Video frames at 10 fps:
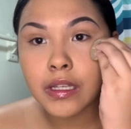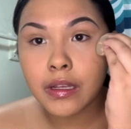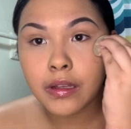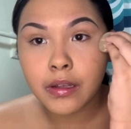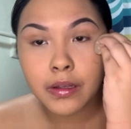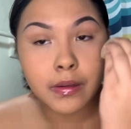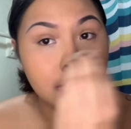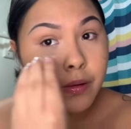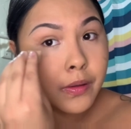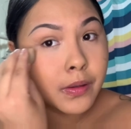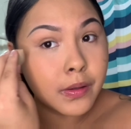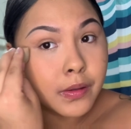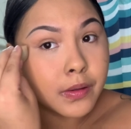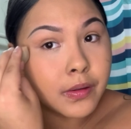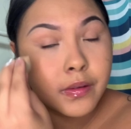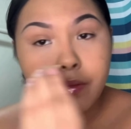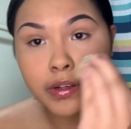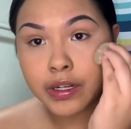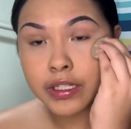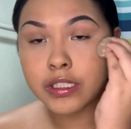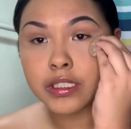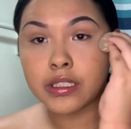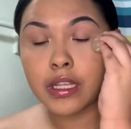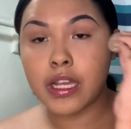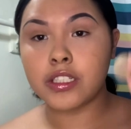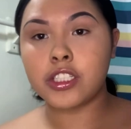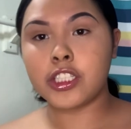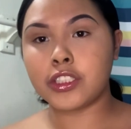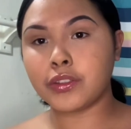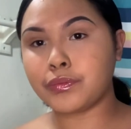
So, very just natural.